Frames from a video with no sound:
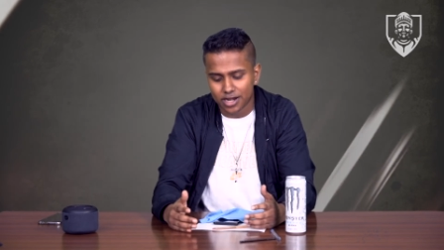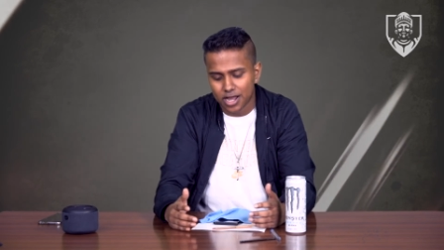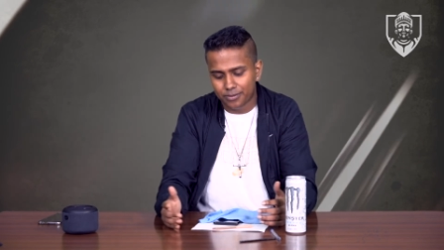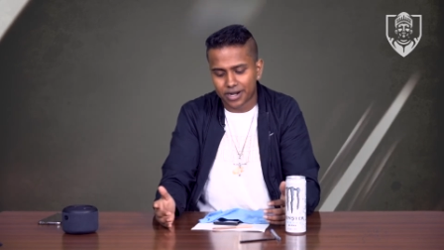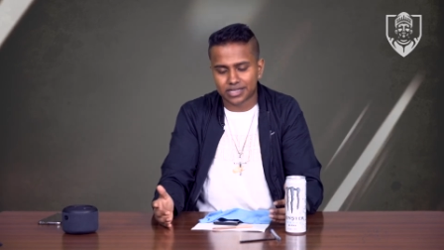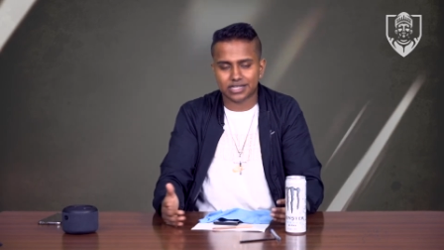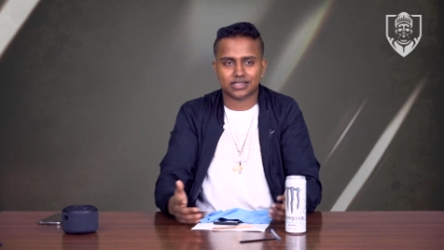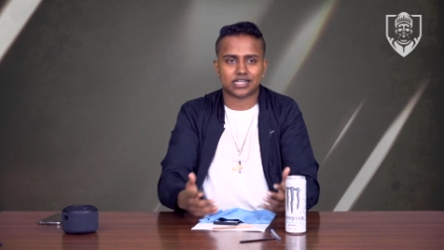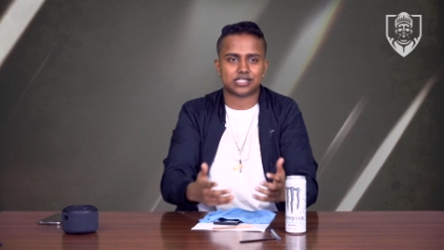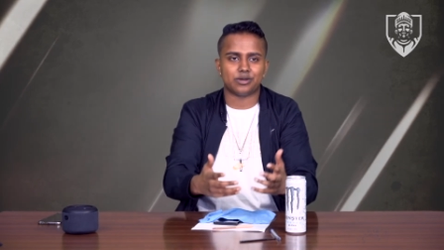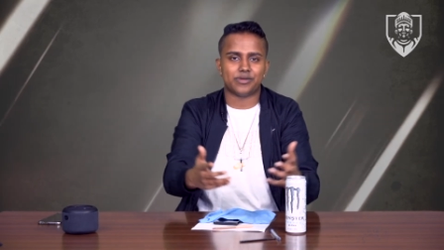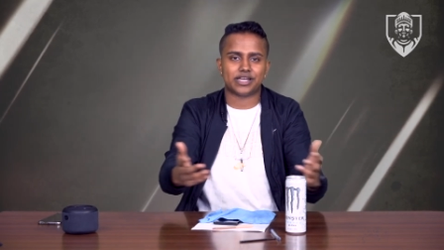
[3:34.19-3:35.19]
But I think that's
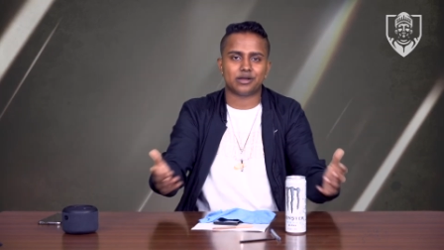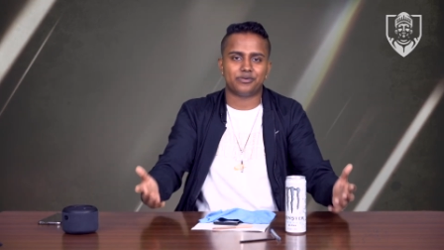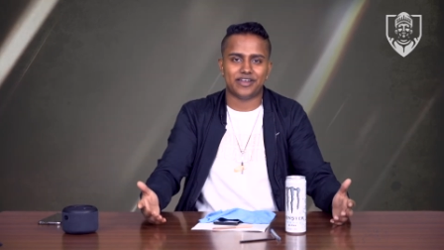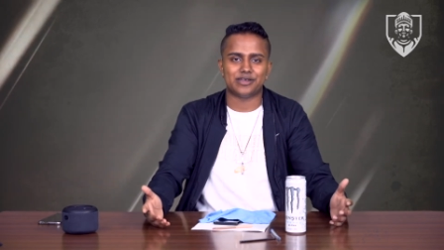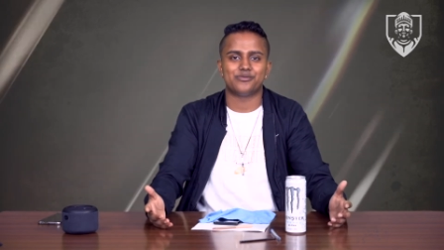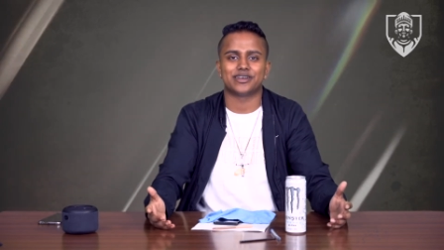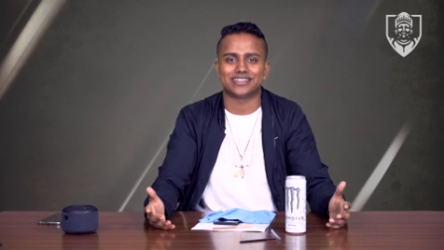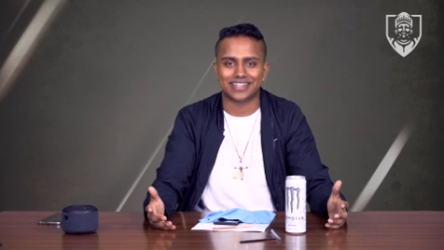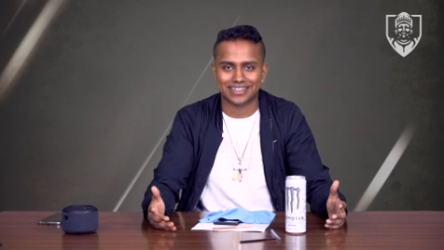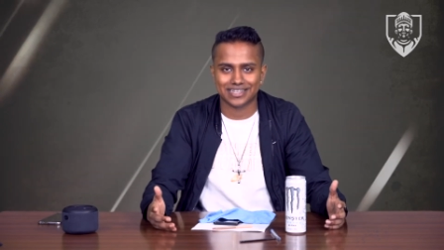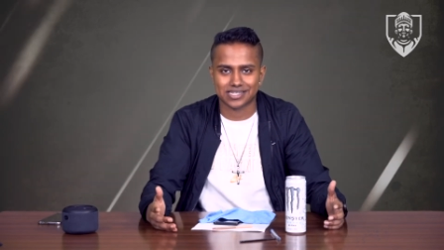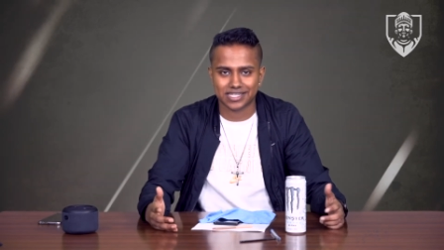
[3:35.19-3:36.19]
the makeup of anybody that
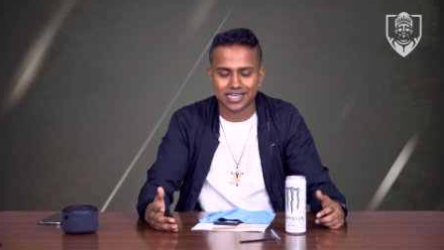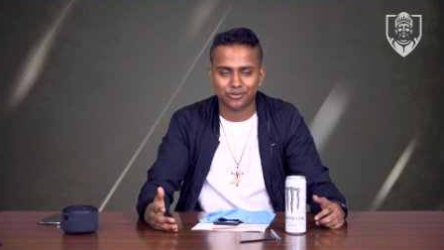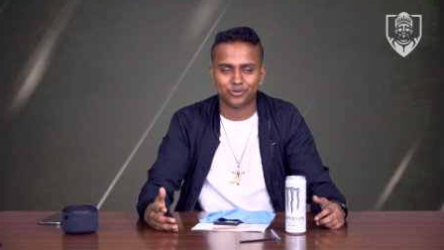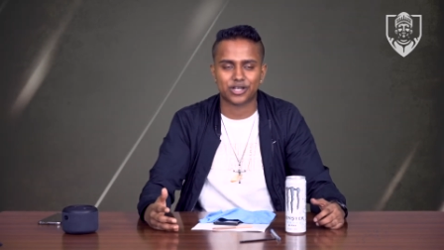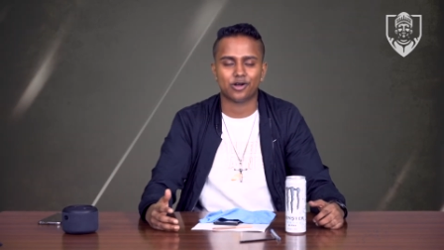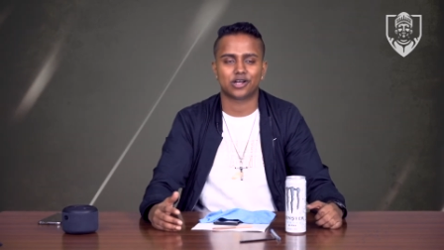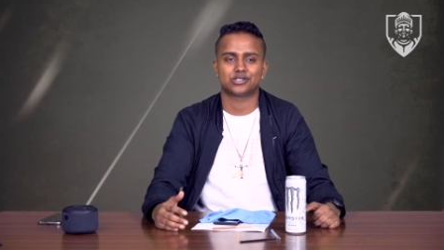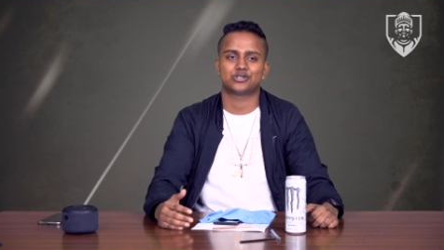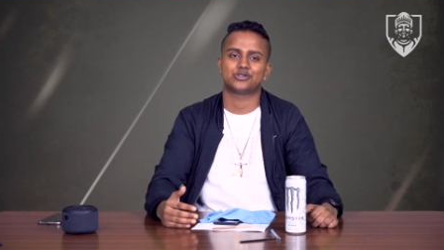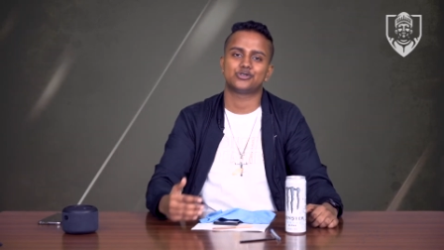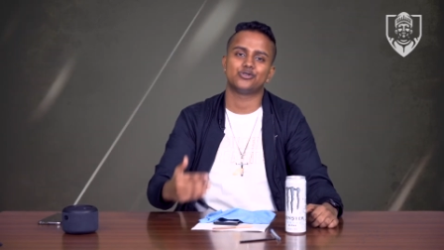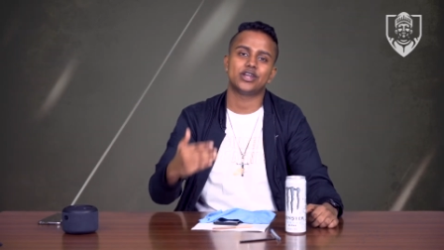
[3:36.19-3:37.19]
thinks they can
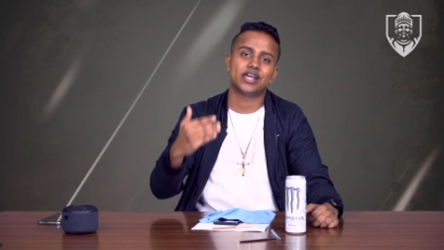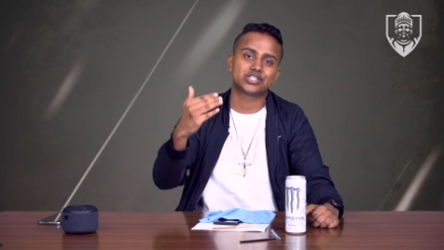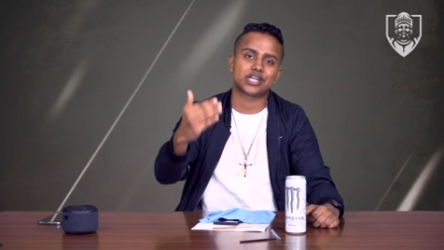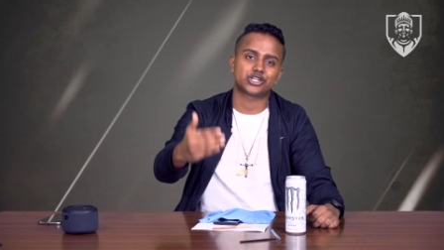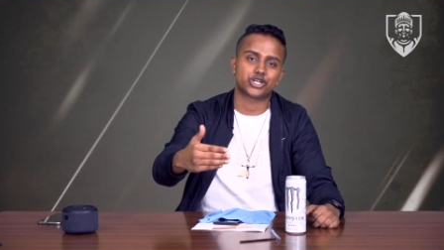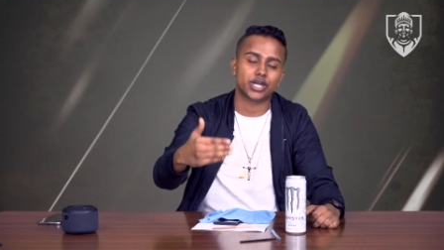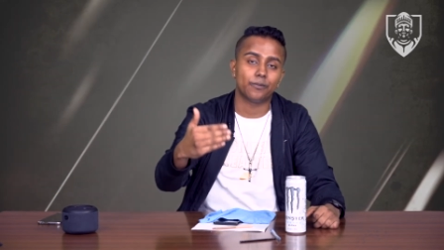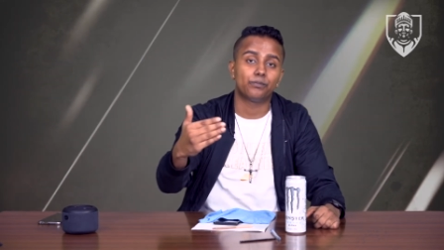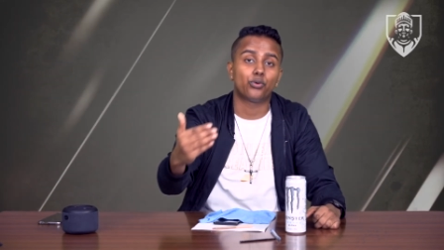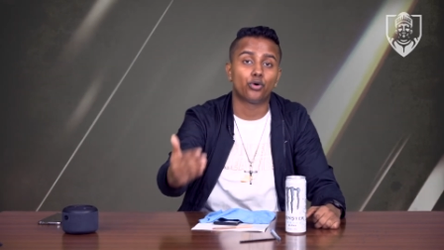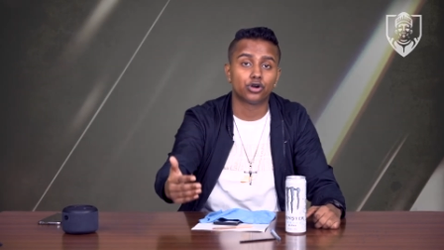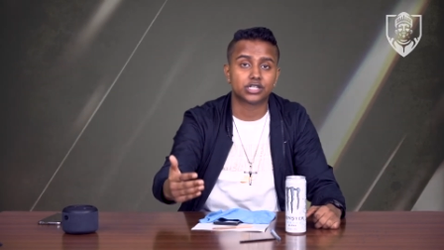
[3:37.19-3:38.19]
reconstitute such an
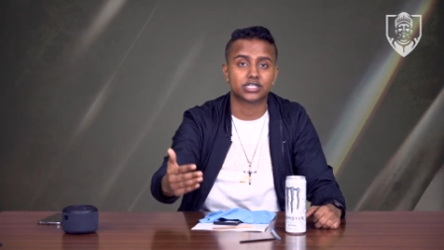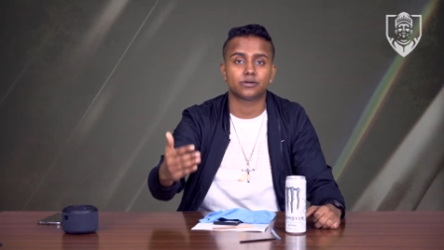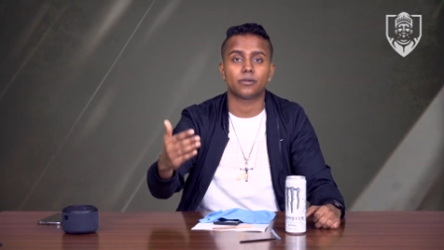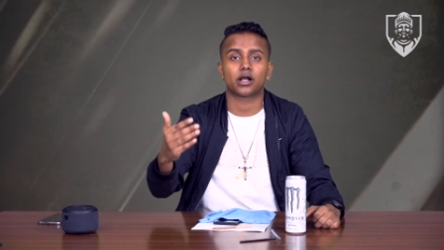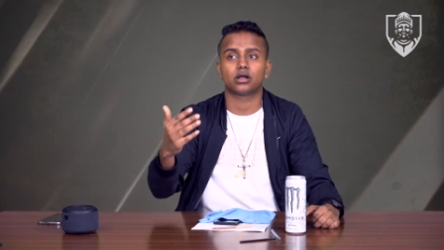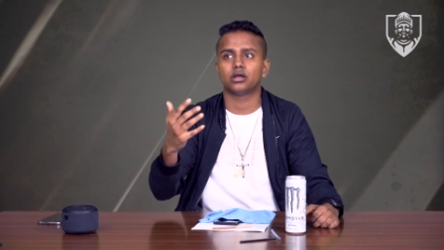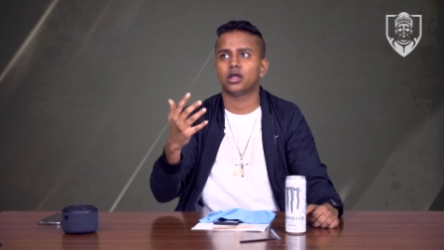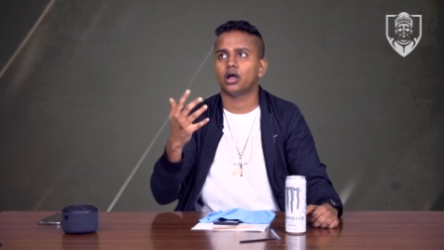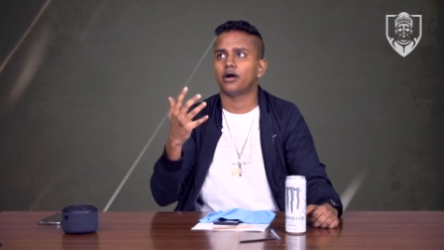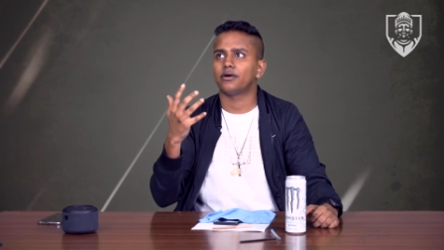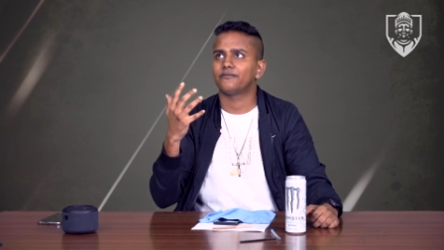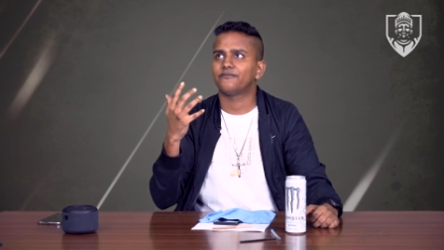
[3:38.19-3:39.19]
important
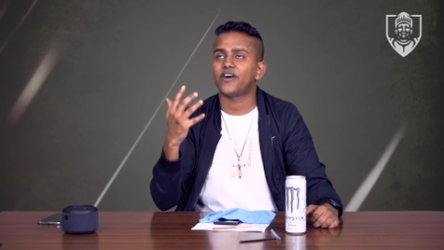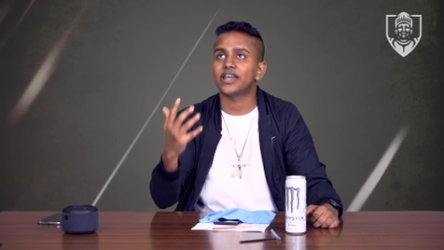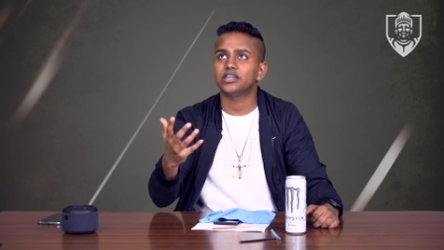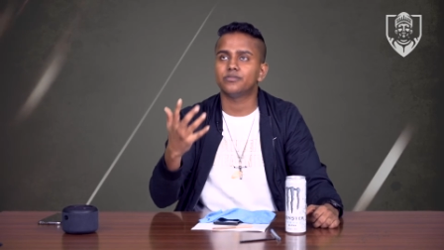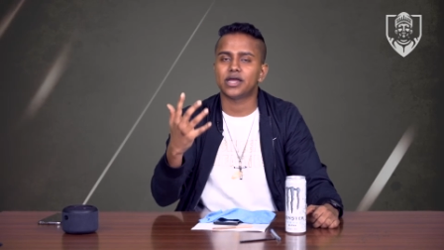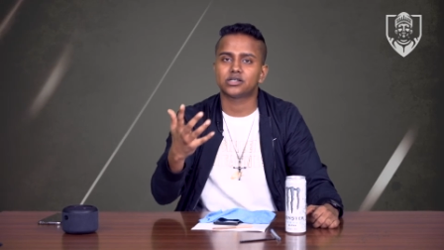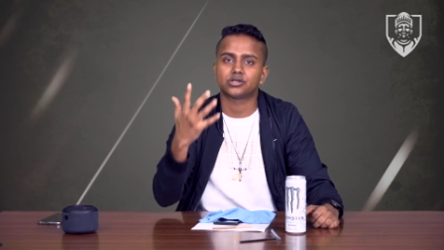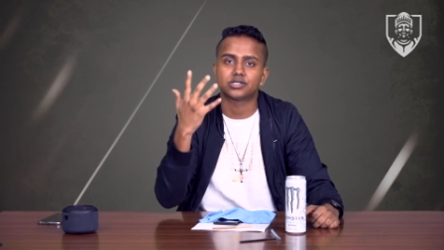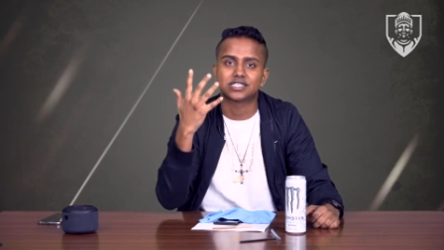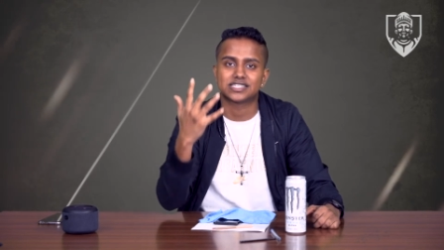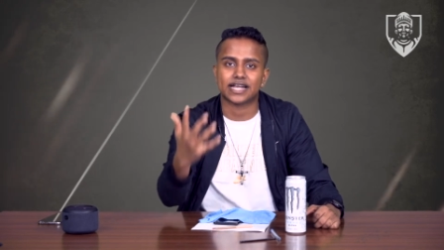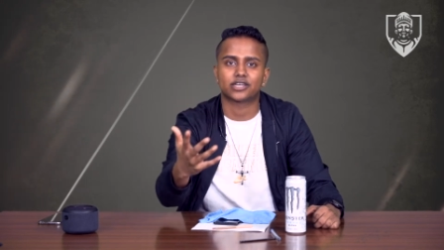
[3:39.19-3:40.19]
fundamental
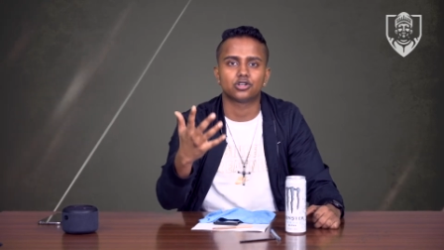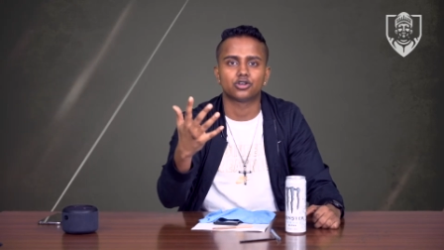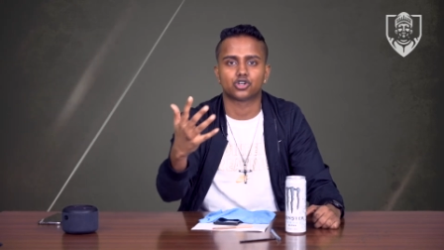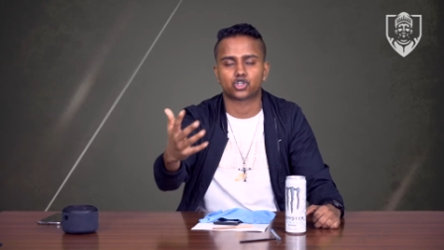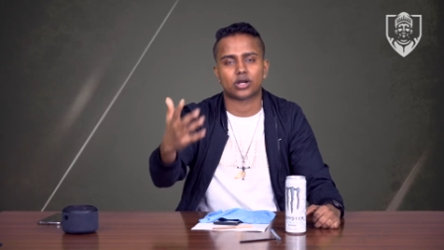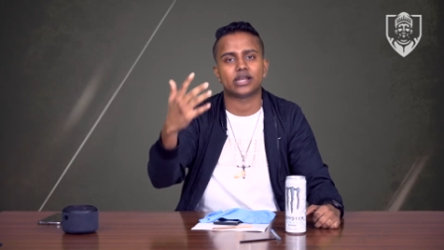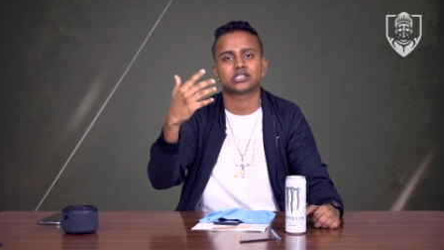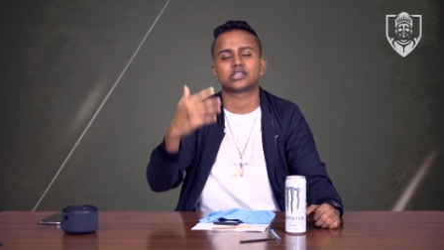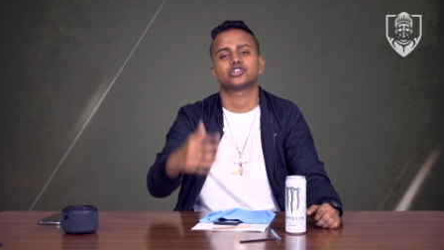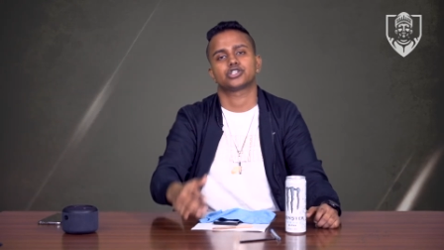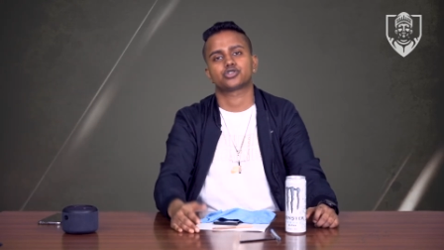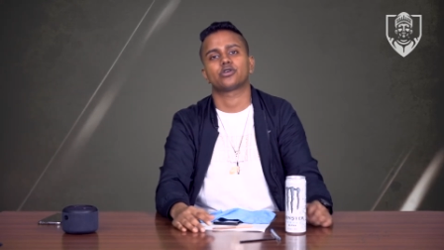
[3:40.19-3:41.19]
secular trend
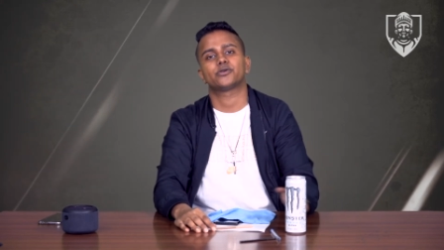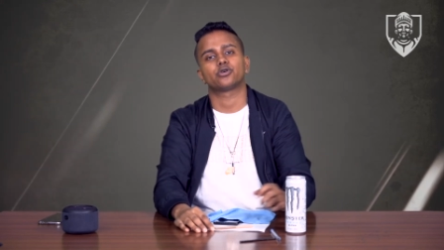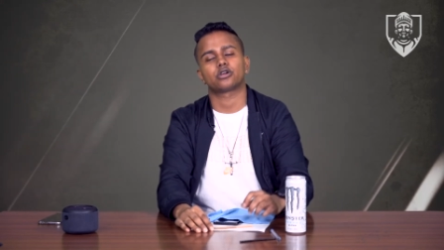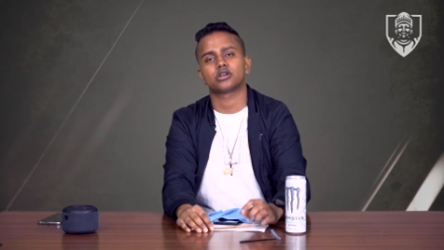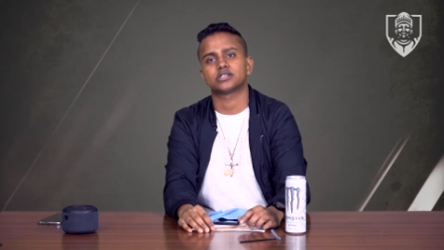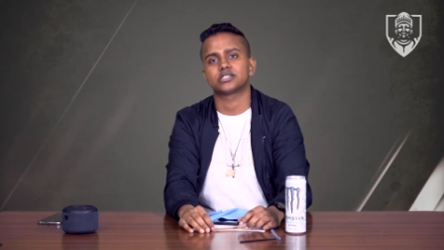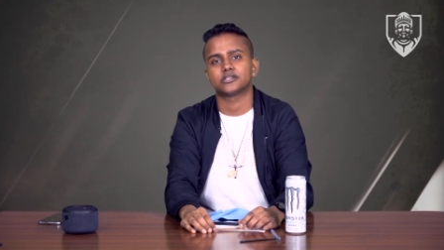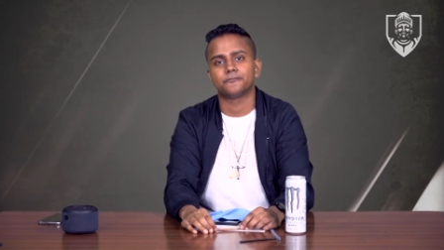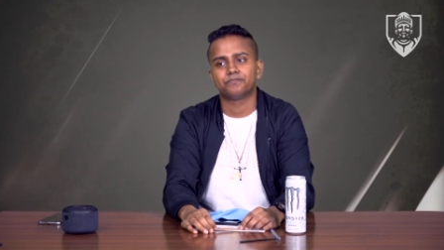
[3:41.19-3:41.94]
such as cryptocurrency.